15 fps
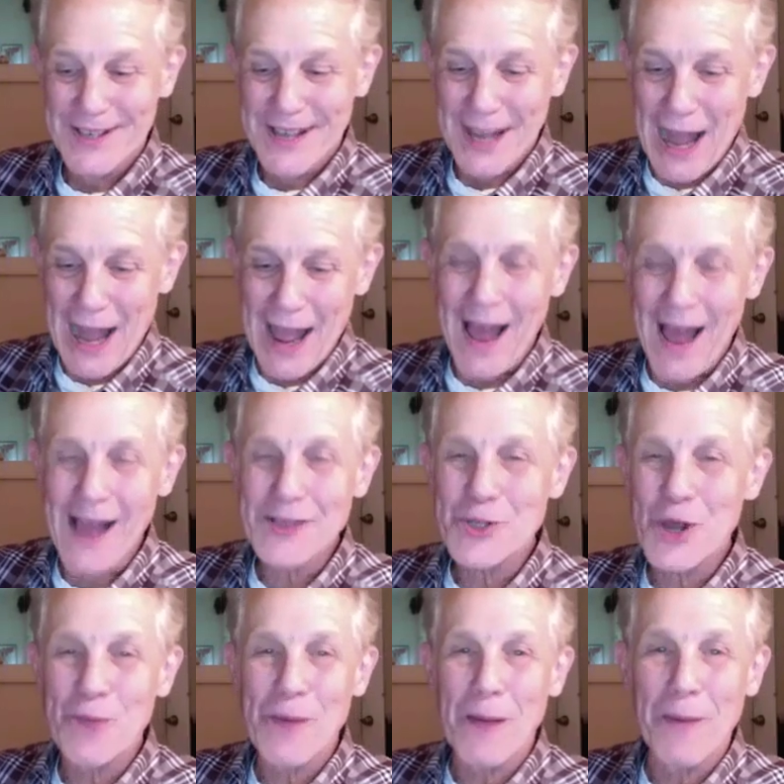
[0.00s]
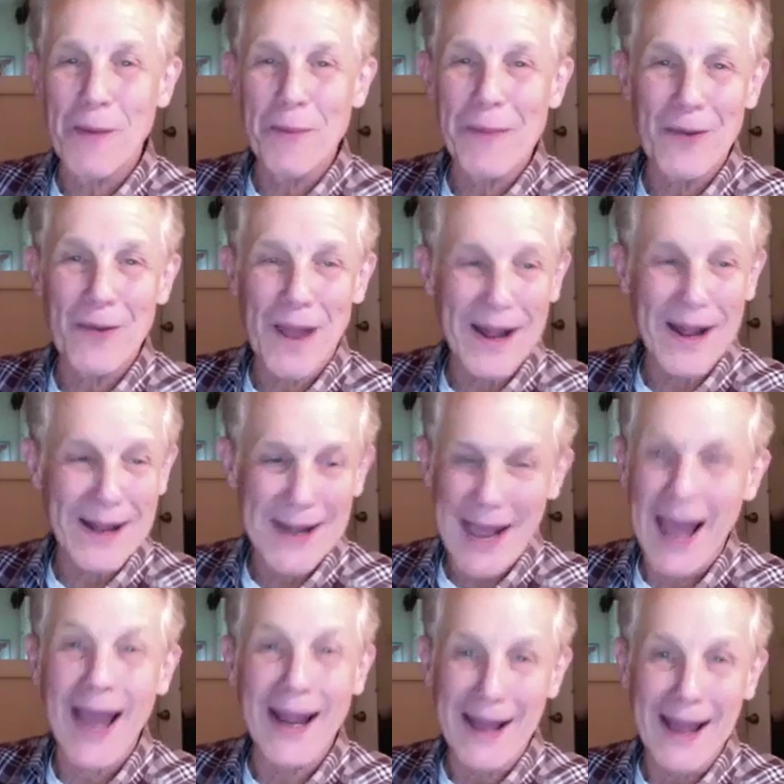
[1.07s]
And I saw Mamma Mia ready to
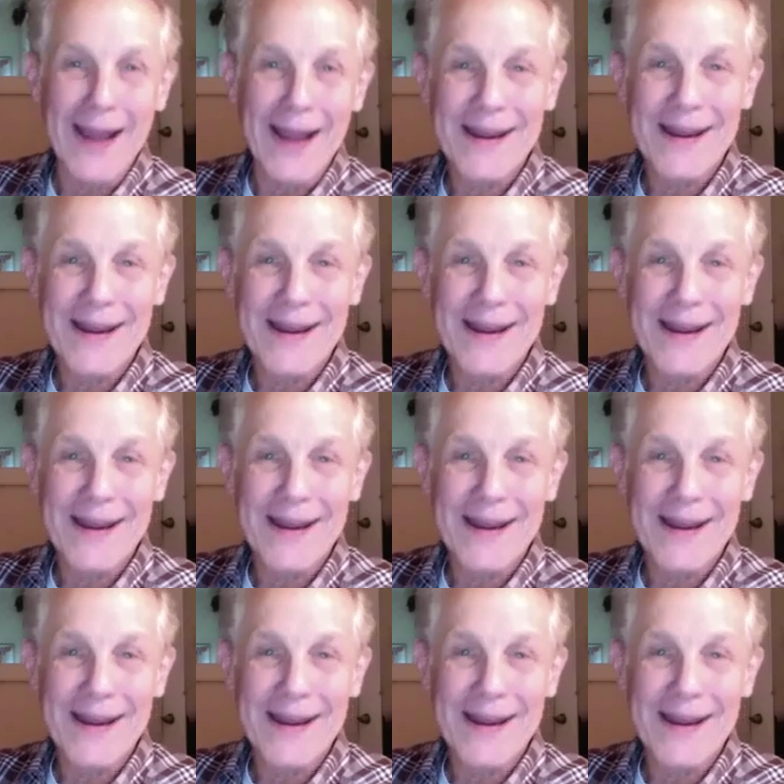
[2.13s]
hate it.